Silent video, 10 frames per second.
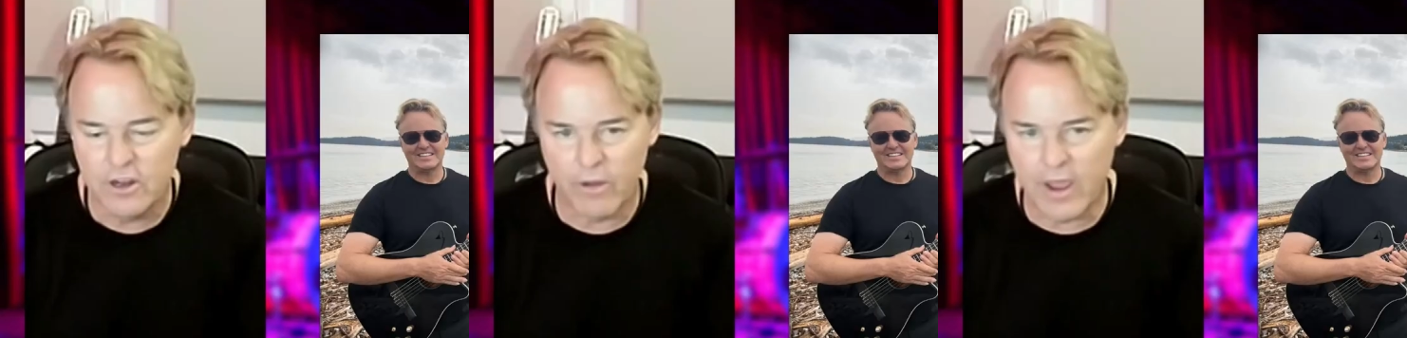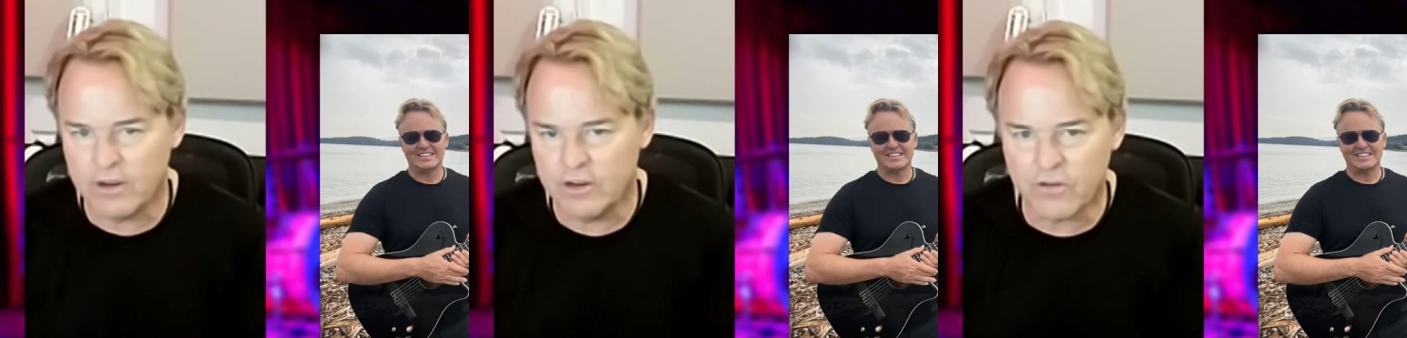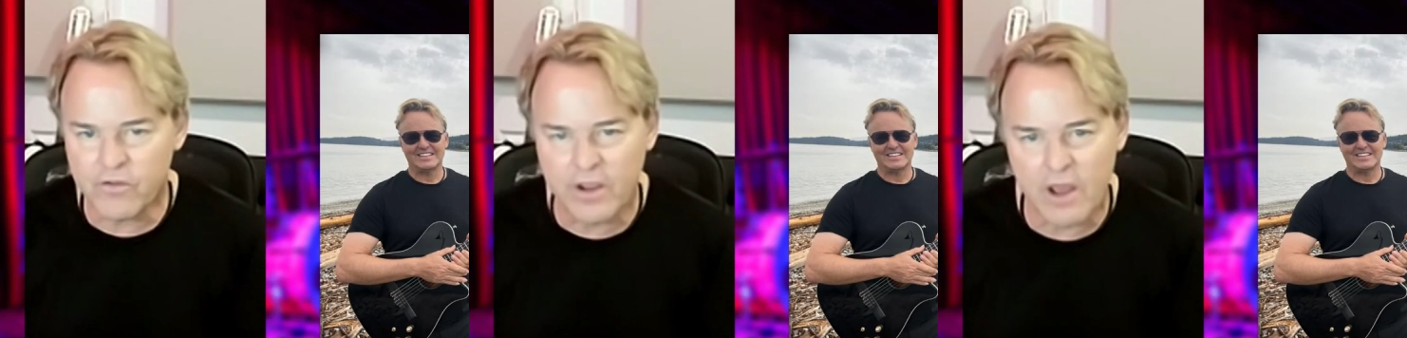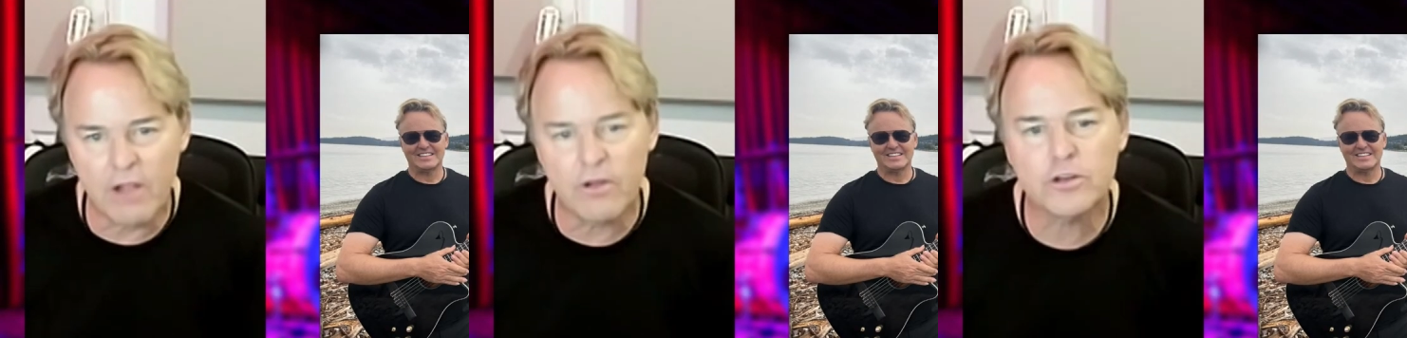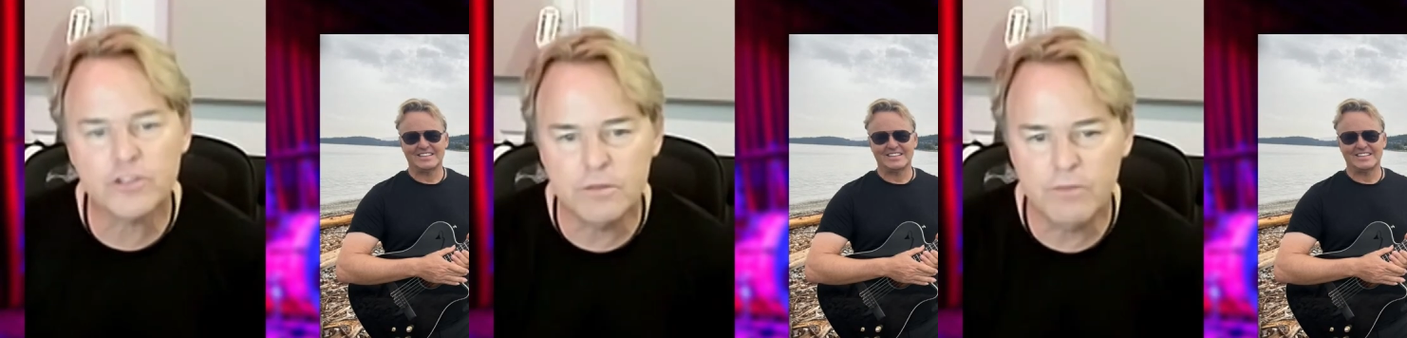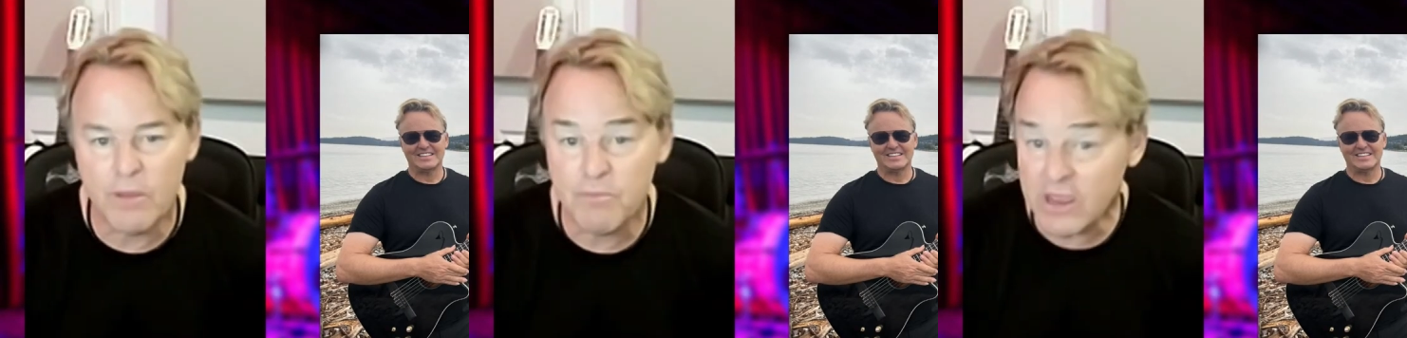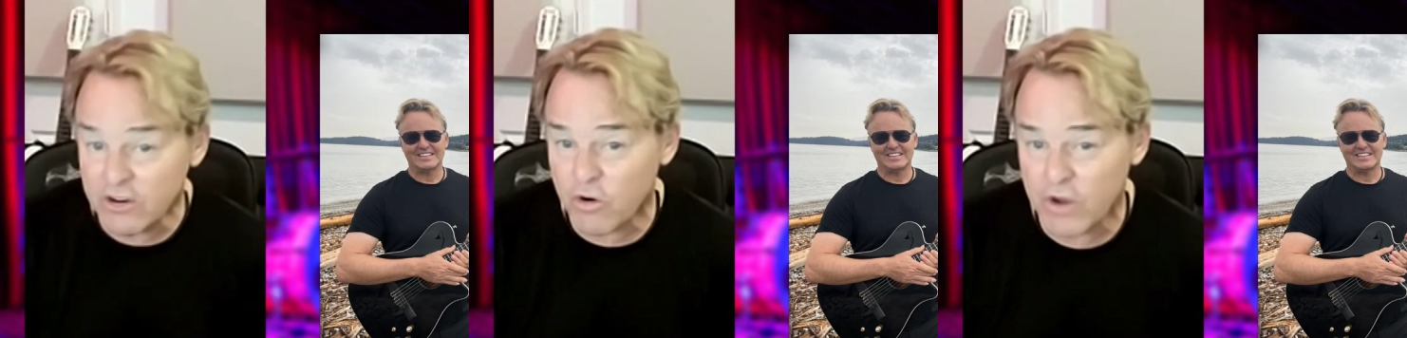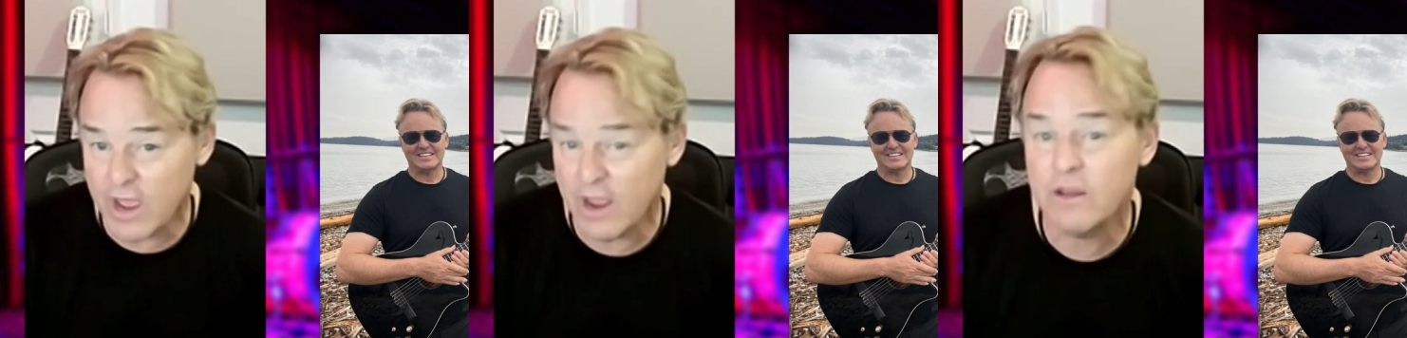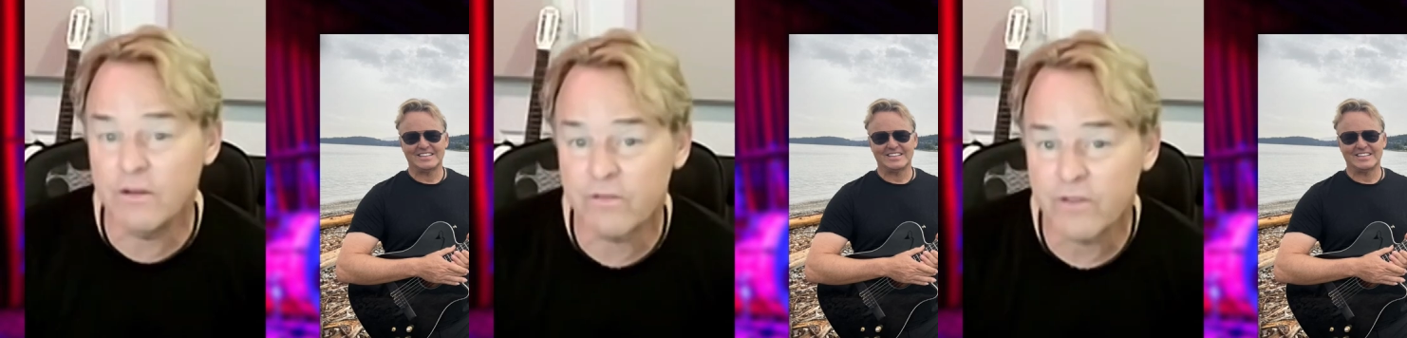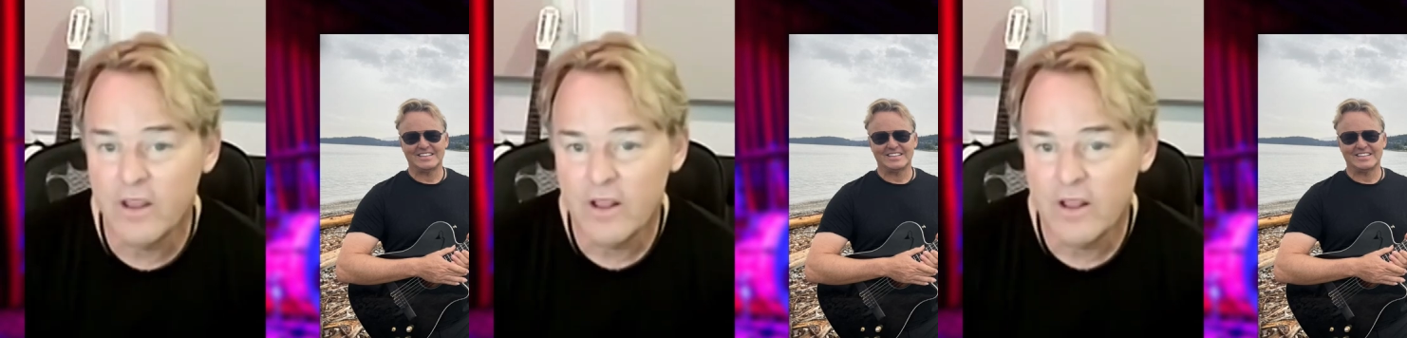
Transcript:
Speaker 1: you know, adding different colors and, and being creative.